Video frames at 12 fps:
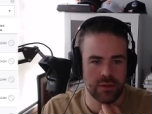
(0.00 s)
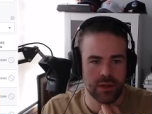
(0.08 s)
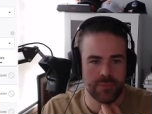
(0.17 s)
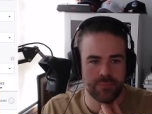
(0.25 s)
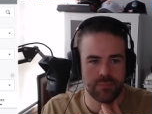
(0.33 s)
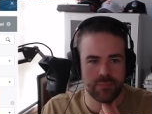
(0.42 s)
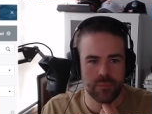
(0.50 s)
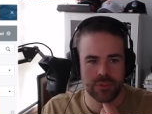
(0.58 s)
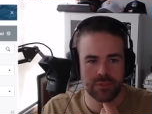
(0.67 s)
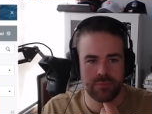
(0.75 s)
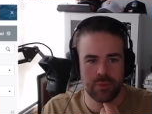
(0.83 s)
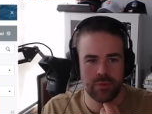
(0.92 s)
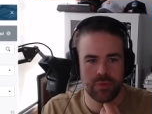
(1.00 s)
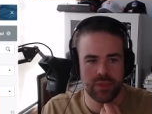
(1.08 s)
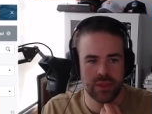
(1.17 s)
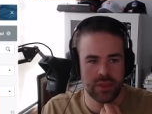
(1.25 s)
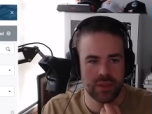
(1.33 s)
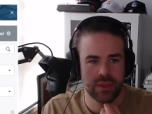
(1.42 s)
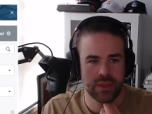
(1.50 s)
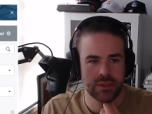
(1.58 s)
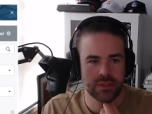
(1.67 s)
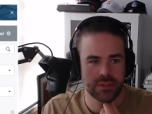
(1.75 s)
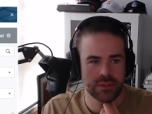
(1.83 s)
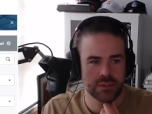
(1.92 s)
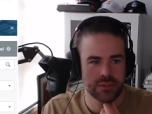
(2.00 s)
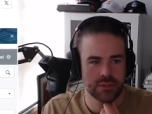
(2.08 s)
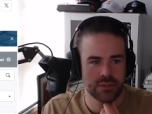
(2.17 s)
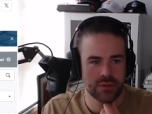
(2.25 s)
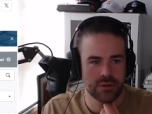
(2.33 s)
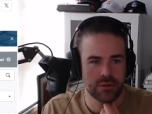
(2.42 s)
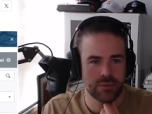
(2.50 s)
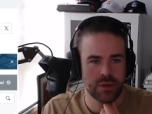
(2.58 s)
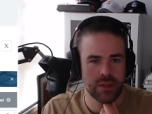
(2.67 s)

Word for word: Um, most important thing is, oh, what